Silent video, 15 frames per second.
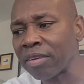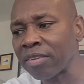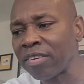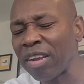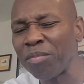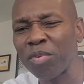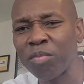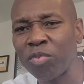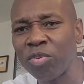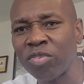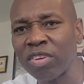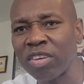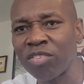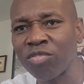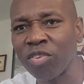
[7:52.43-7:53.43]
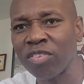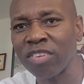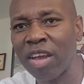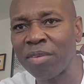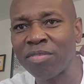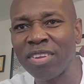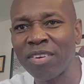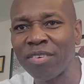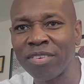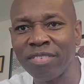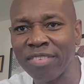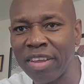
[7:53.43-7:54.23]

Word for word: chamber music and certain types there were